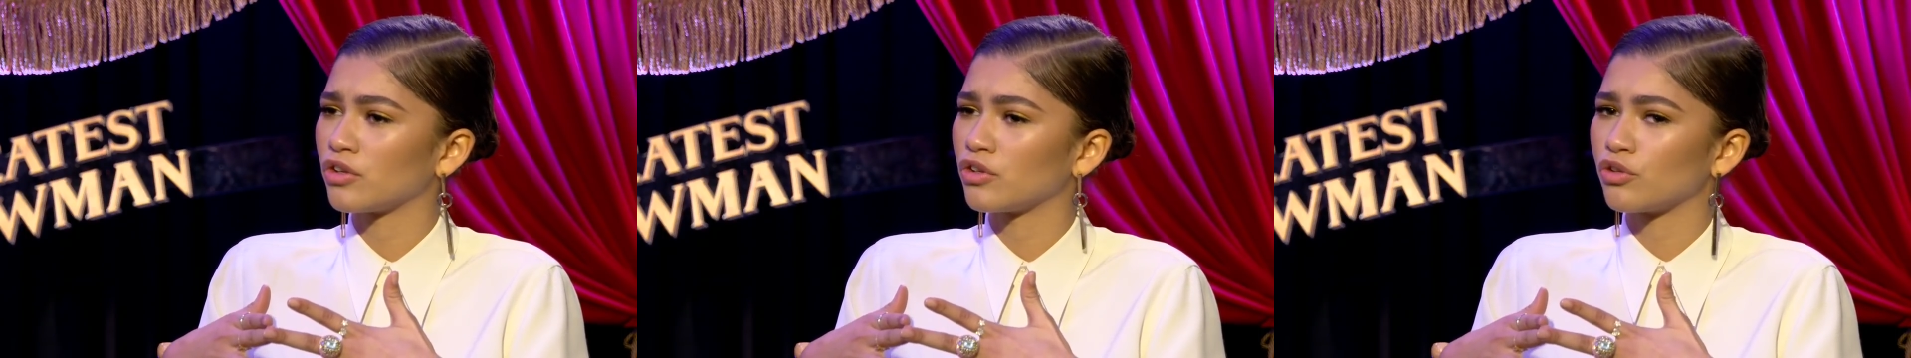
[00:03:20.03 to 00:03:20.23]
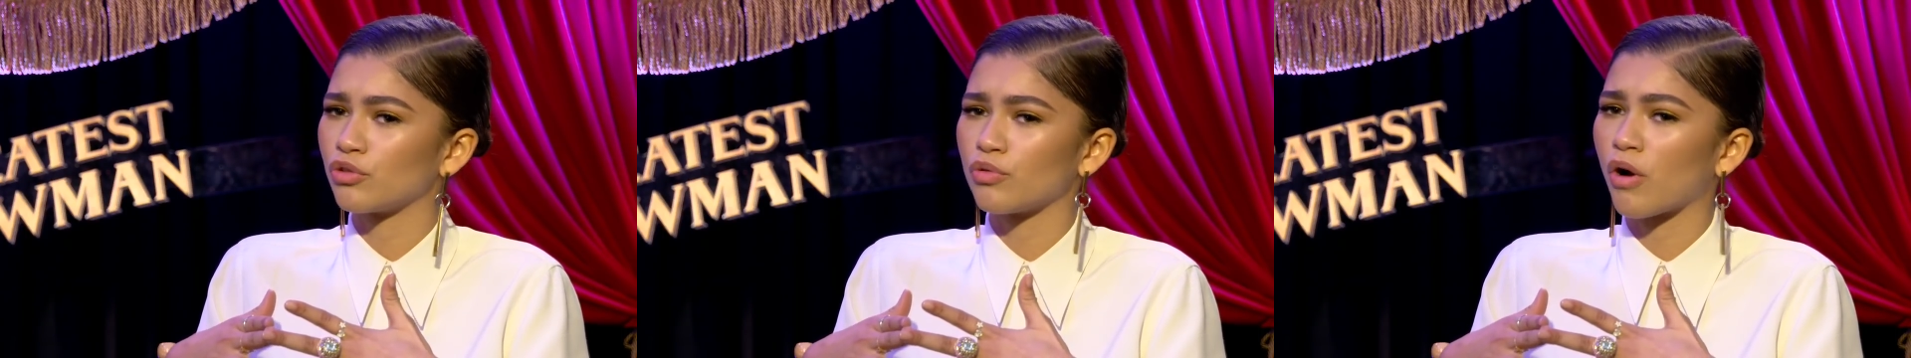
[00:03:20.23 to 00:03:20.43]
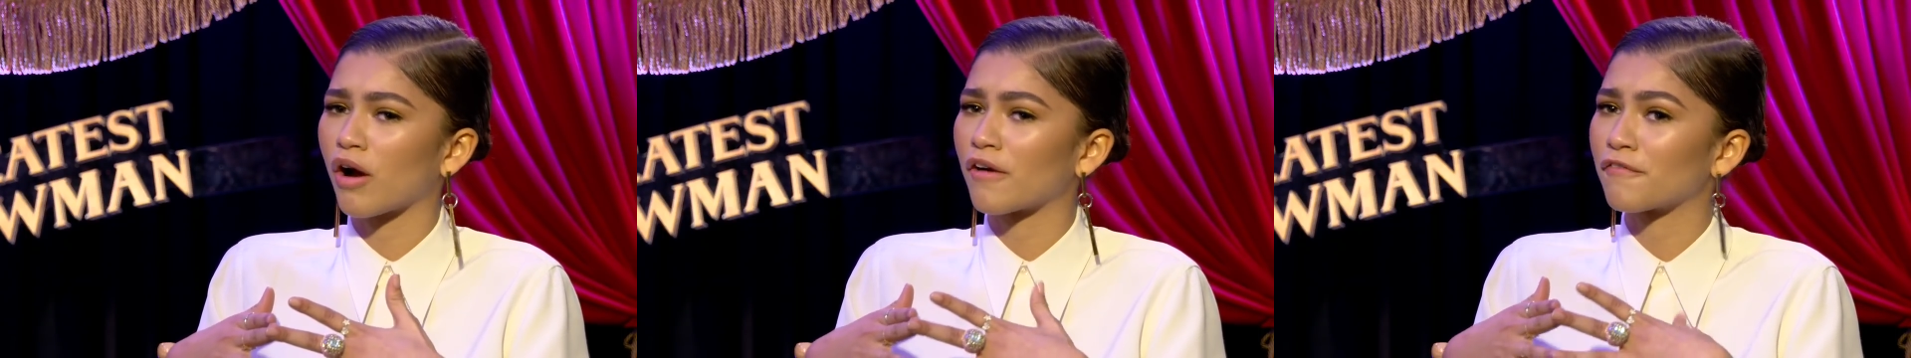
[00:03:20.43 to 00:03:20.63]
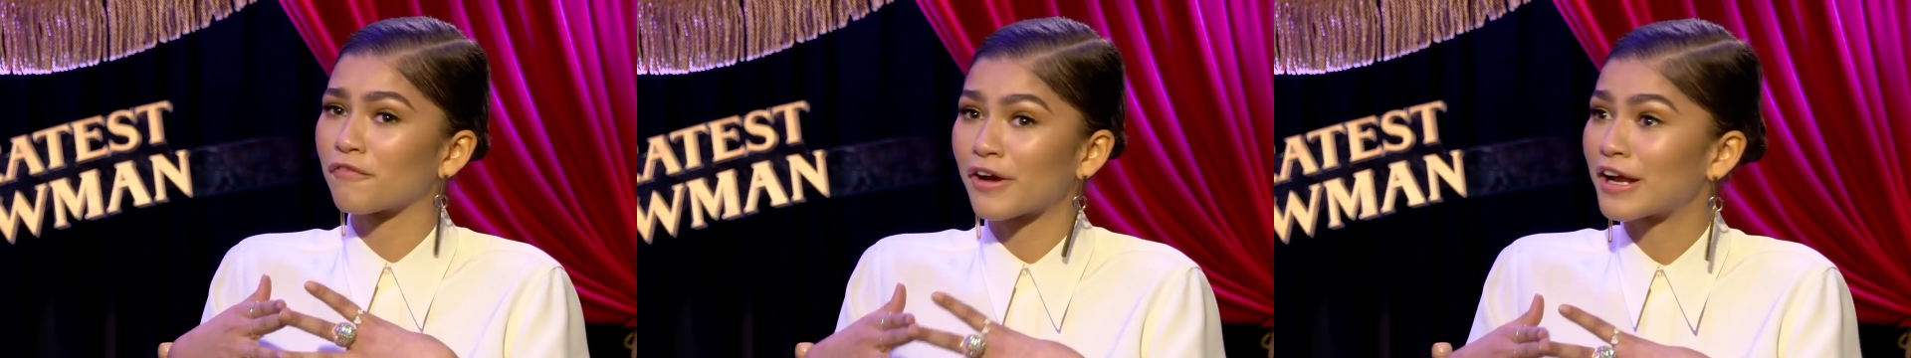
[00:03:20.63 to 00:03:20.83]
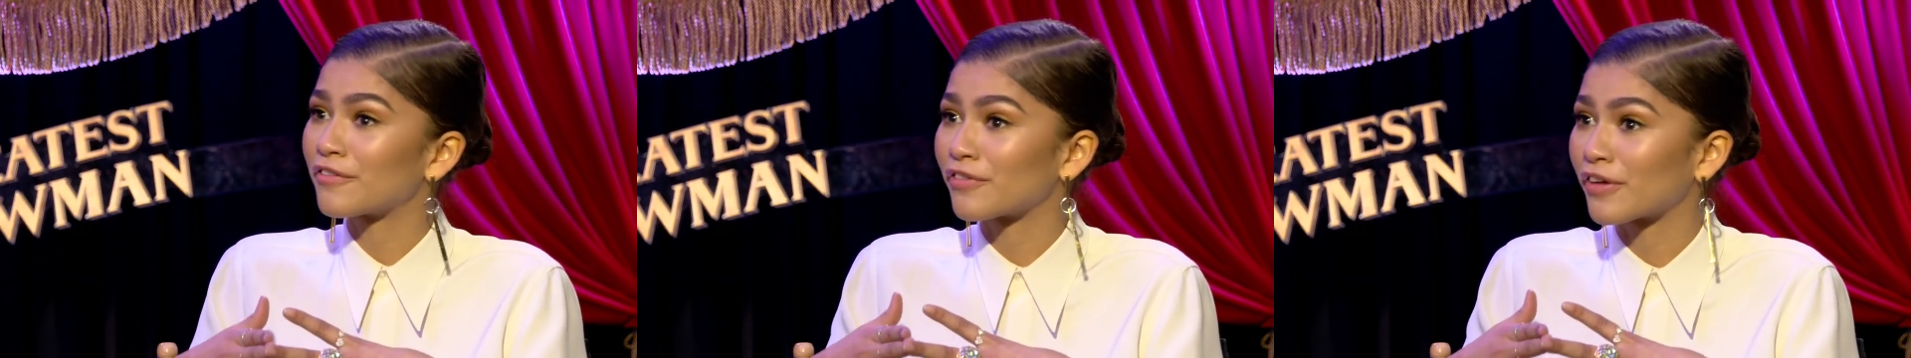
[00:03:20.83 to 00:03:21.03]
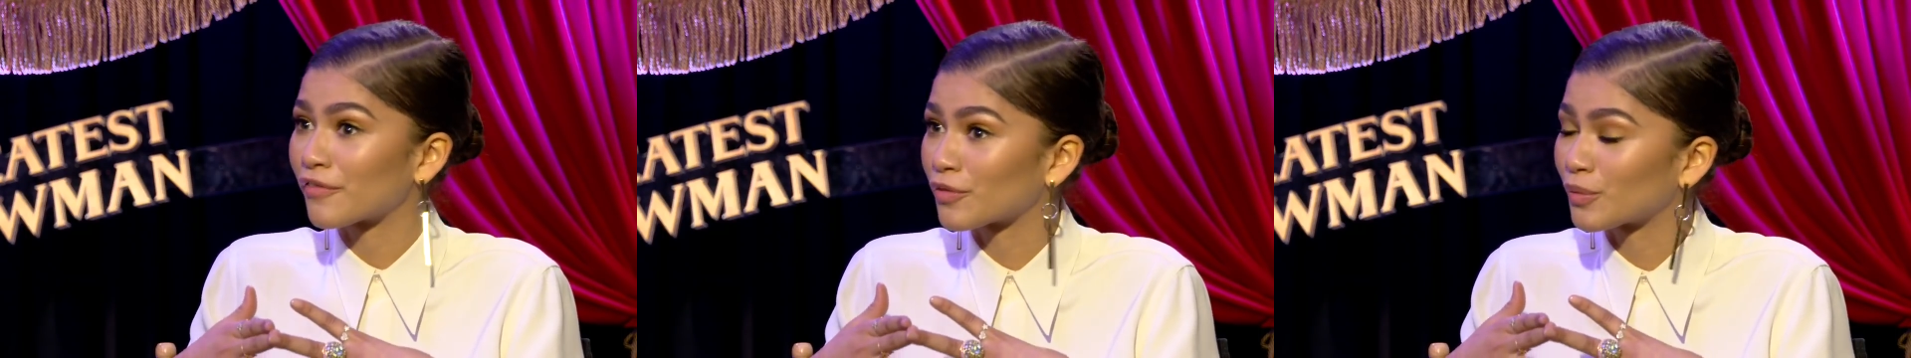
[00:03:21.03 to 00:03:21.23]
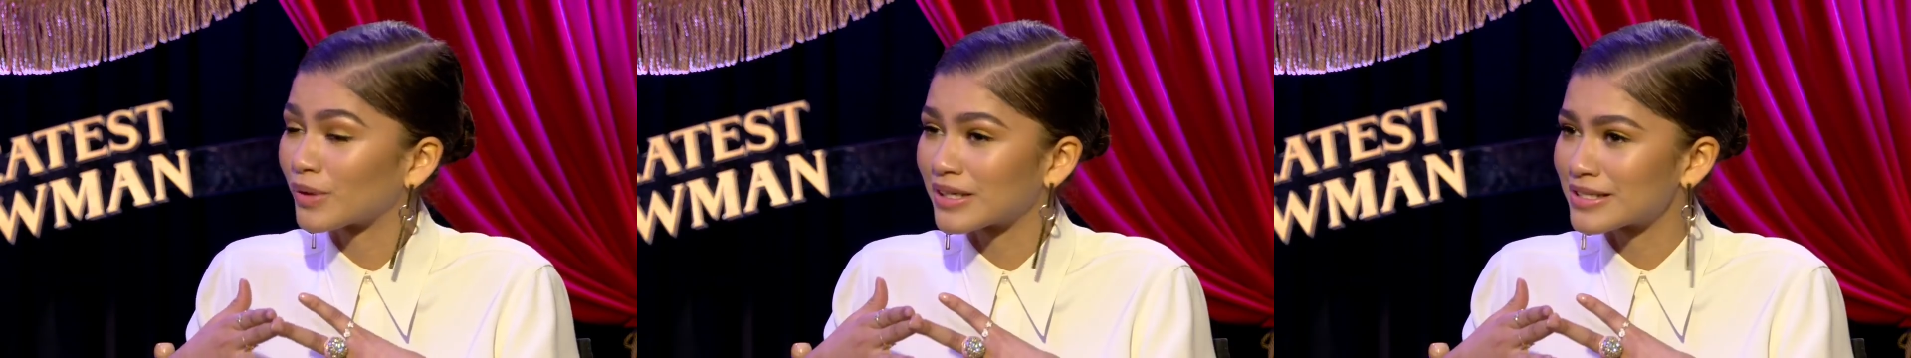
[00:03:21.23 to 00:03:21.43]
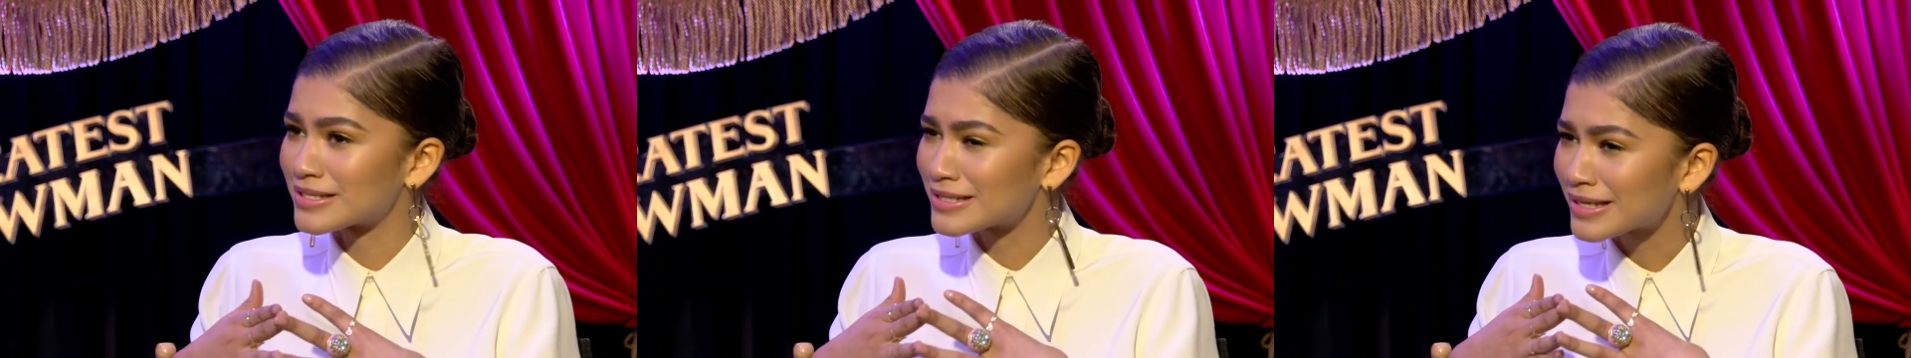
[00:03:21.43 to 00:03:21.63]
you are afraid for
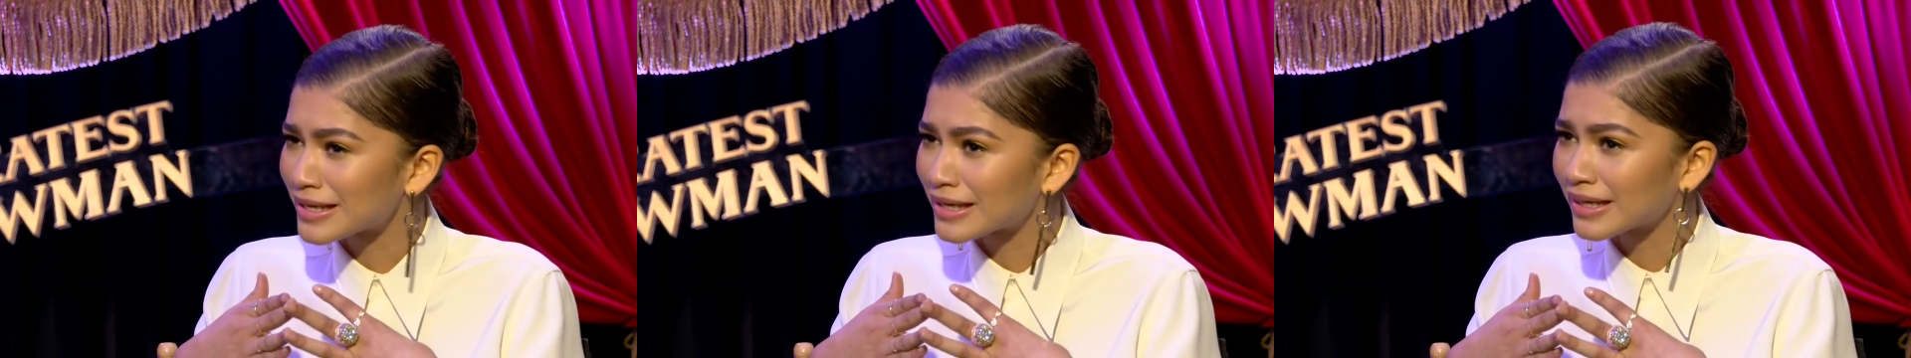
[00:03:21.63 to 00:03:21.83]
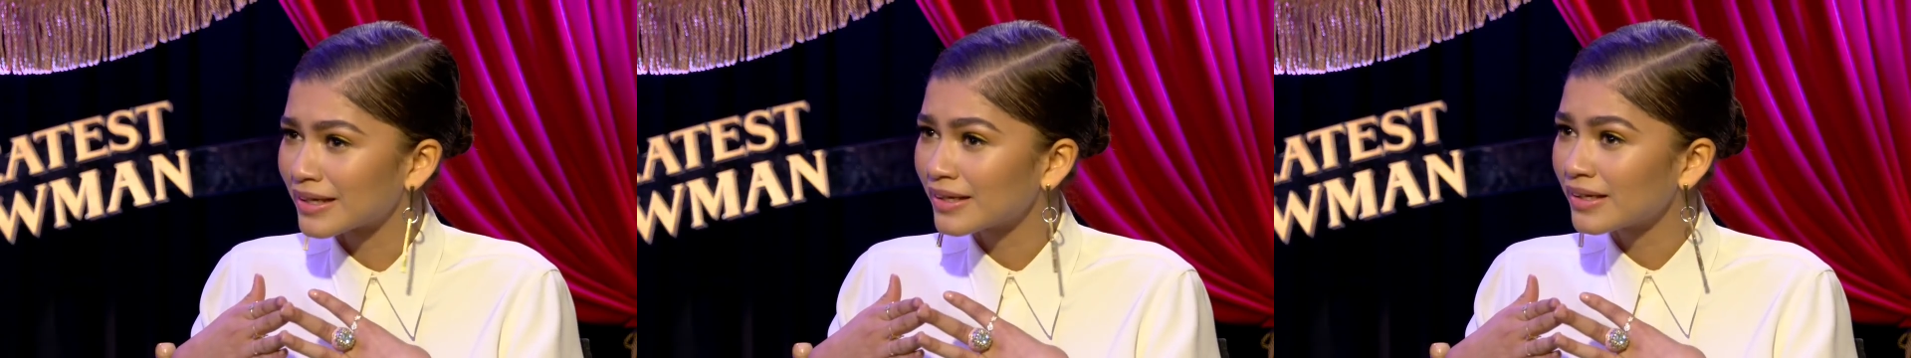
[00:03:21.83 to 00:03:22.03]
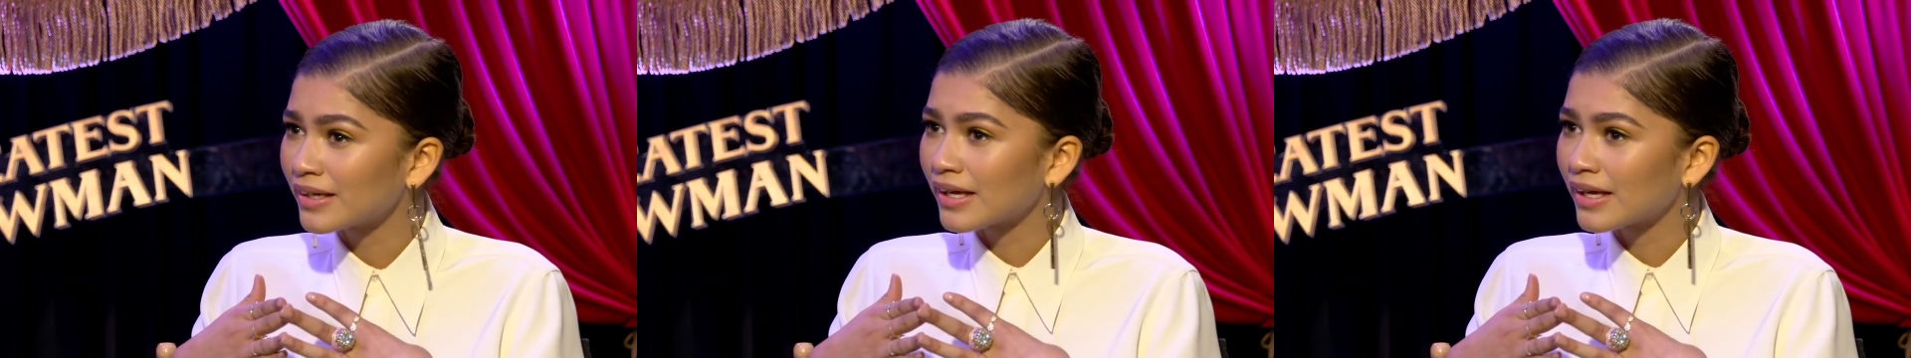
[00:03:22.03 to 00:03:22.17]
everyone to see,